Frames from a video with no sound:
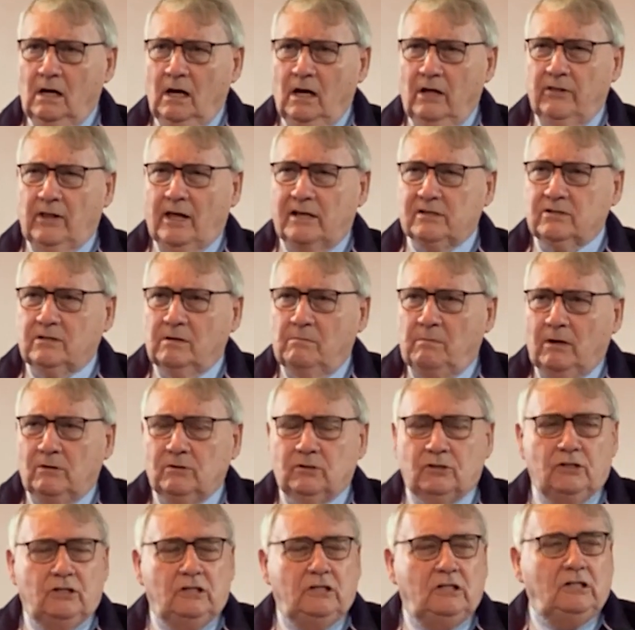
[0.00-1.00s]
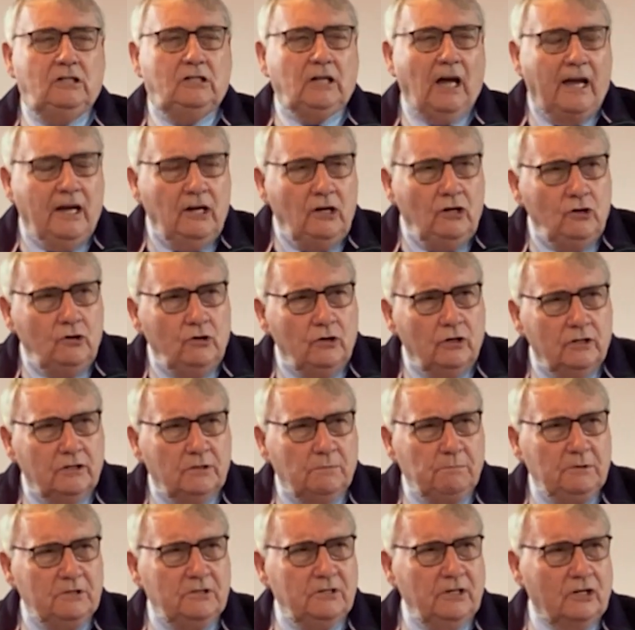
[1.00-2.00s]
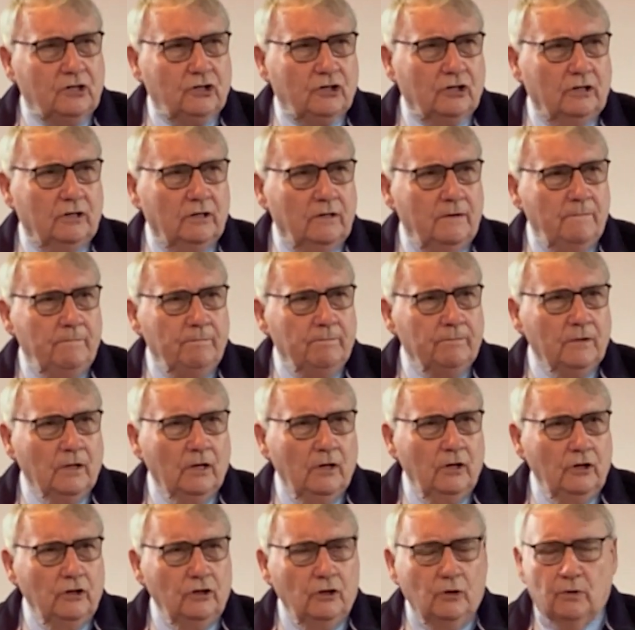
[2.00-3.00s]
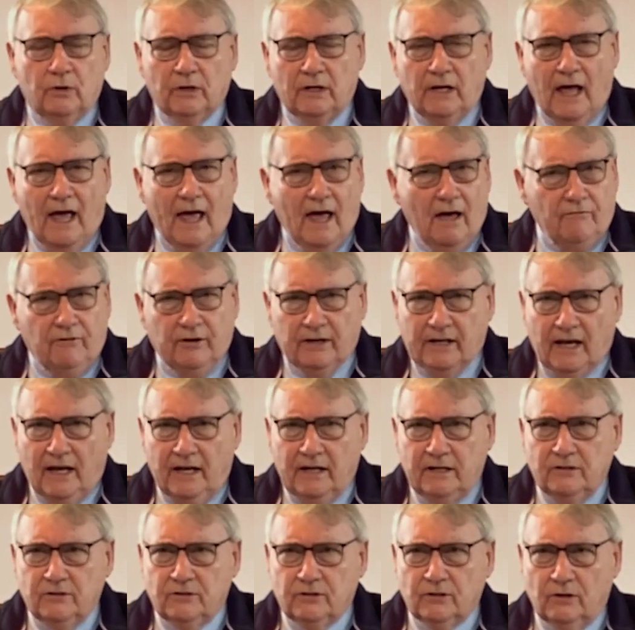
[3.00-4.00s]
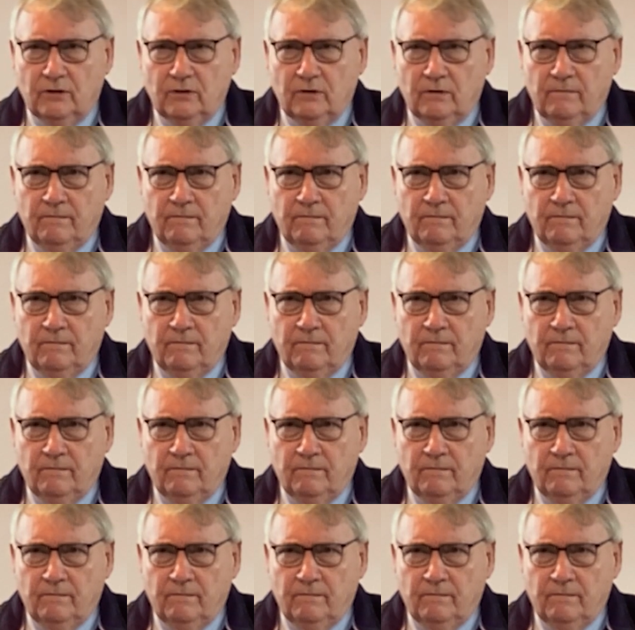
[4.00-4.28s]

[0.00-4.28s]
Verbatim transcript: And that's the most dangerous position you can ever get into.